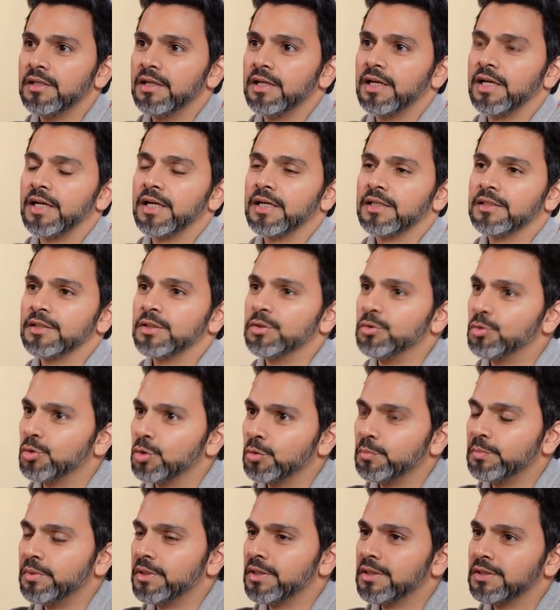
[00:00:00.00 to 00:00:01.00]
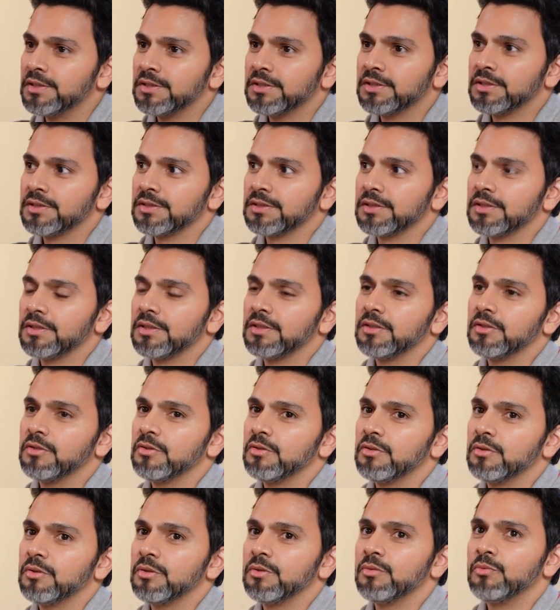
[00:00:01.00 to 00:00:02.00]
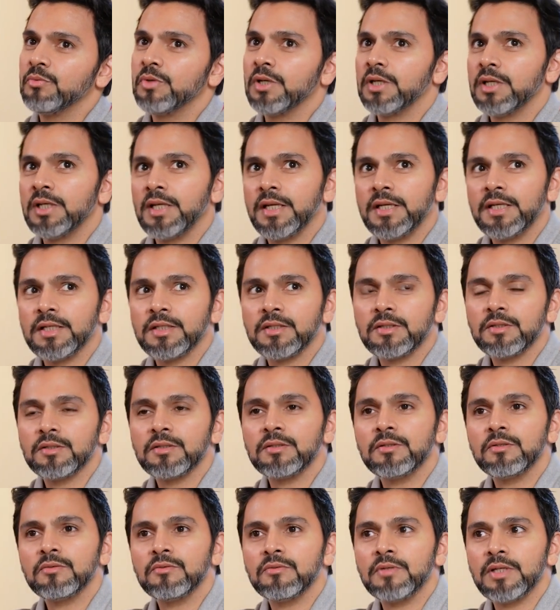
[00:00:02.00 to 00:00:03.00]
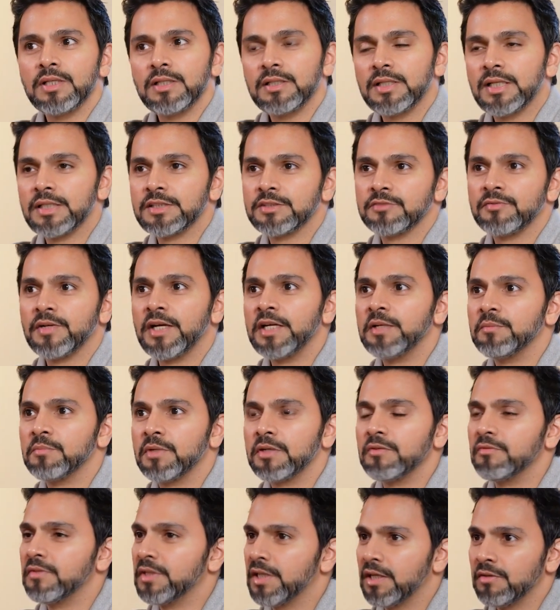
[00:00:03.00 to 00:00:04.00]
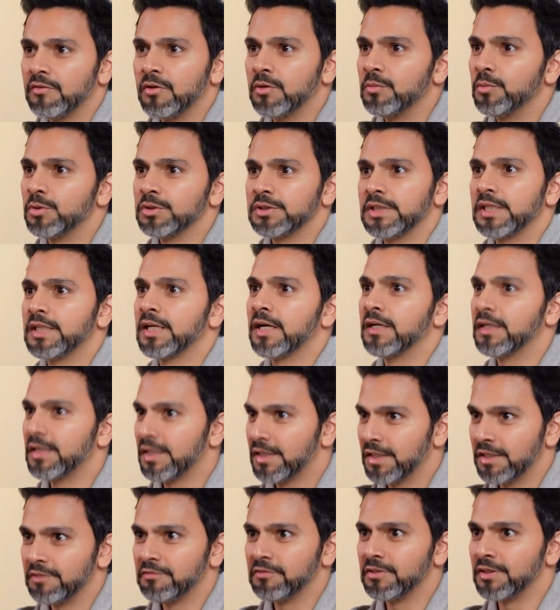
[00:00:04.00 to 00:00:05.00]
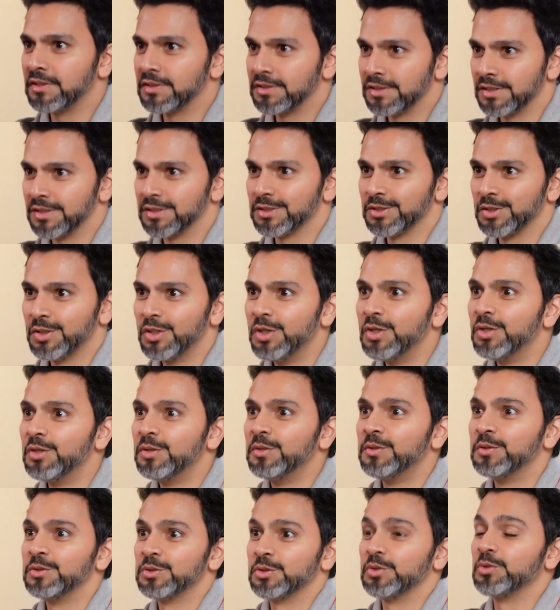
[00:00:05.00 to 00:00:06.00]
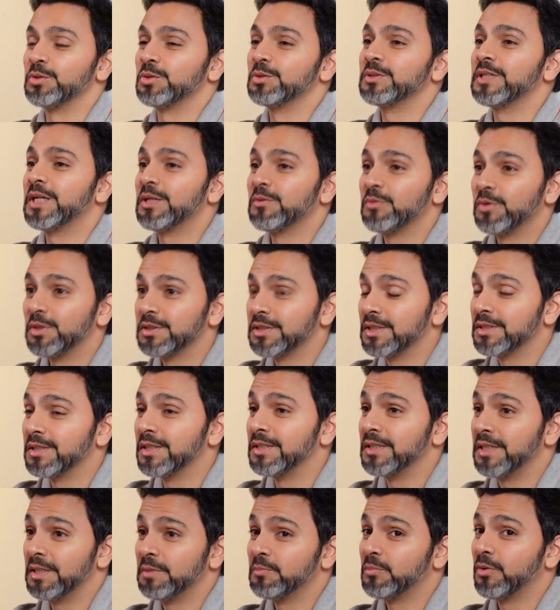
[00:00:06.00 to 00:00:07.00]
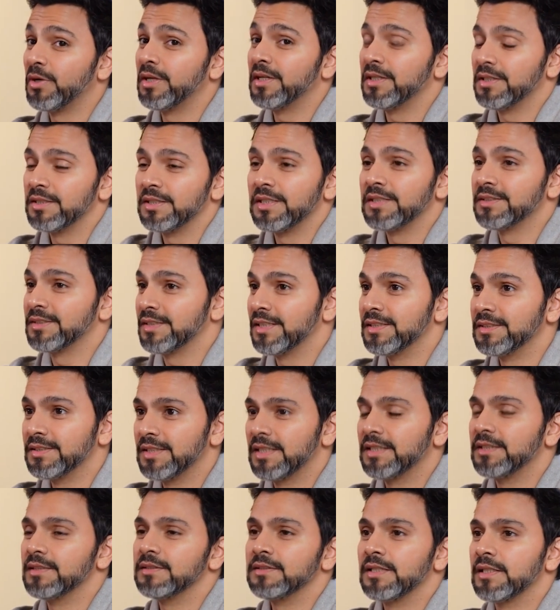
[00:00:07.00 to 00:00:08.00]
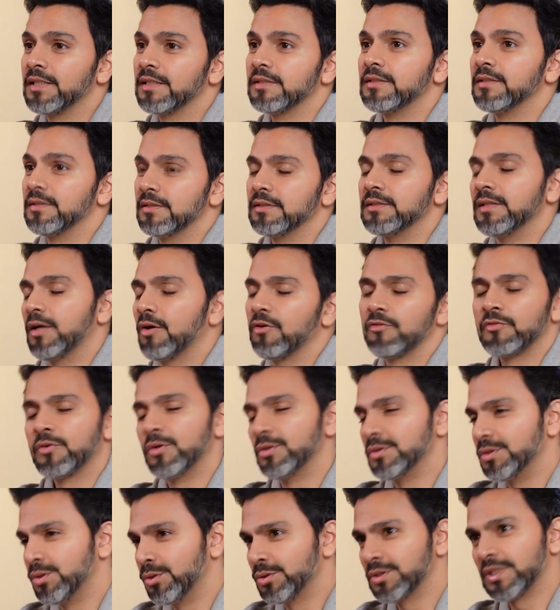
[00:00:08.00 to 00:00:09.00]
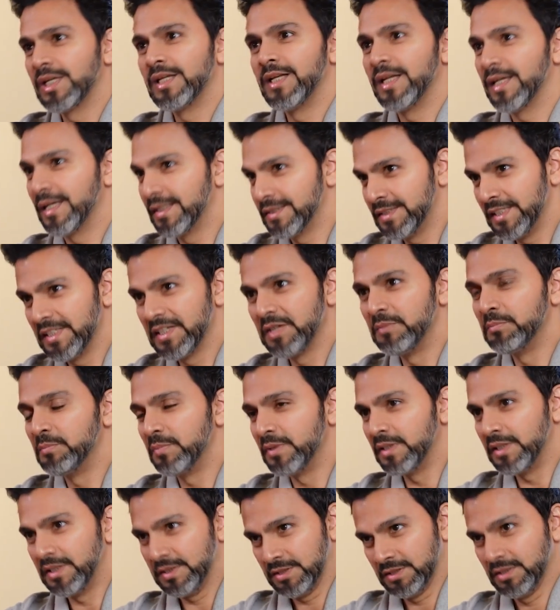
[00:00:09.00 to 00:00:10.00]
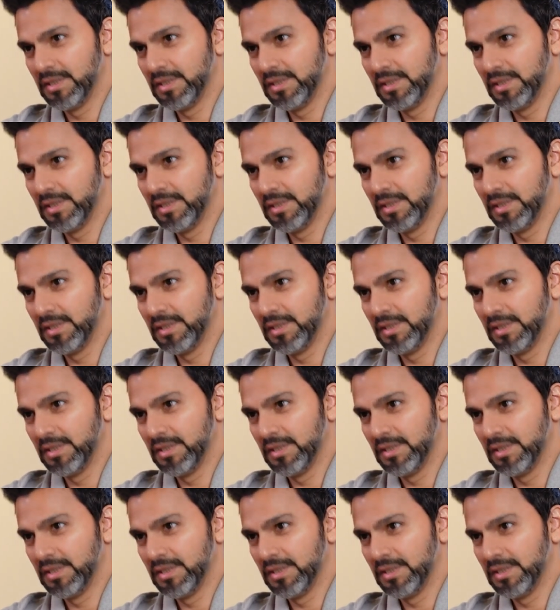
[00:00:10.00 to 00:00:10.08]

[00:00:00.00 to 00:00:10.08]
And the Europeans were like, well, that's fine, but we have almost 800 references. So, that was a turning point in the sense that of course, those are legacy companies.